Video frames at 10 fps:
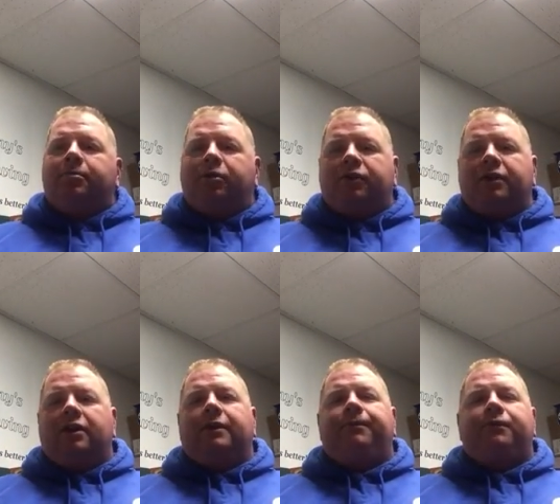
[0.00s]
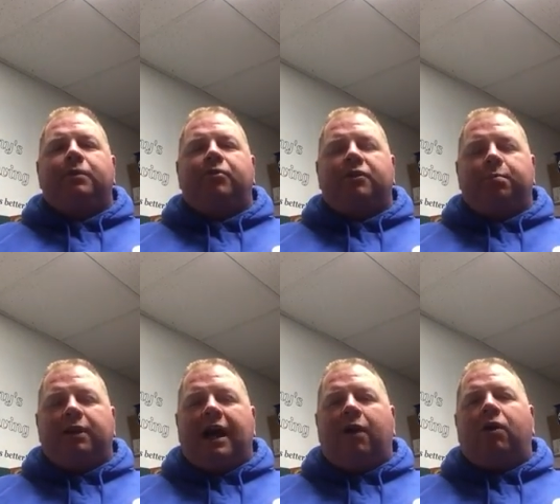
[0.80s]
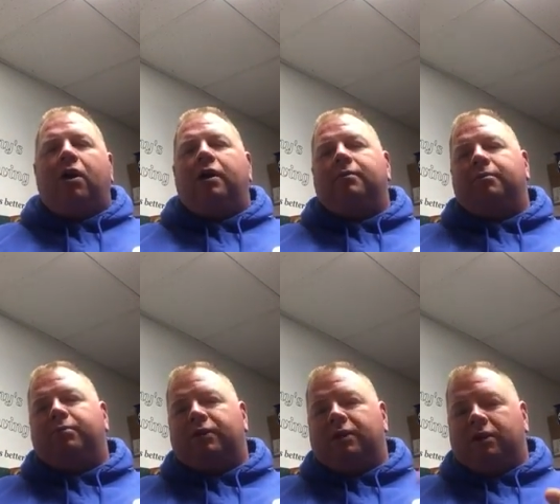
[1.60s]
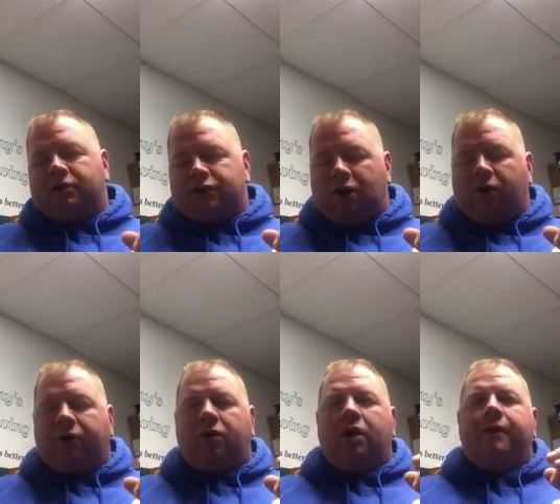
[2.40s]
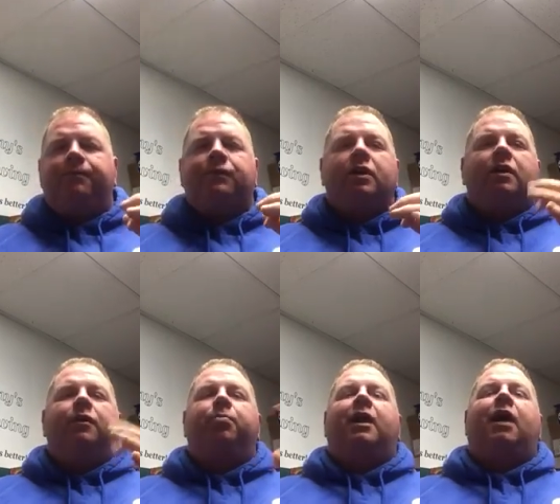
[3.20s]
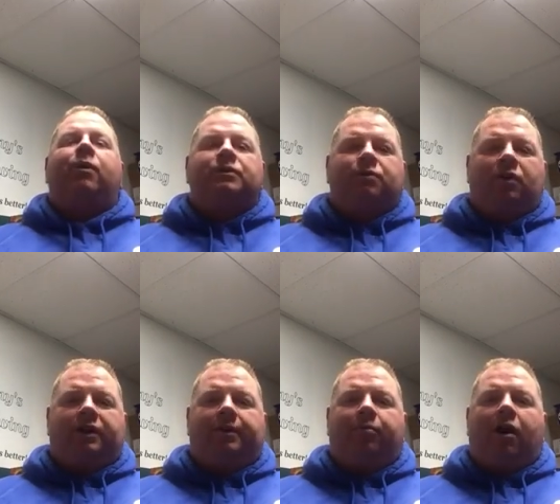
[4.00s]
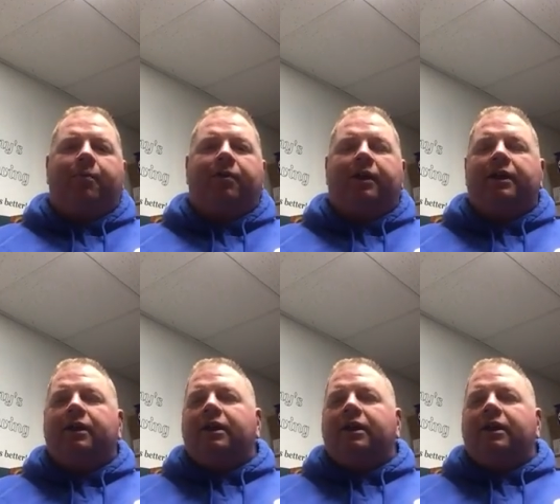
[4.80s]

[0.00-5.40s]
put the put the plow on put the solder on the plow wasn't working properly.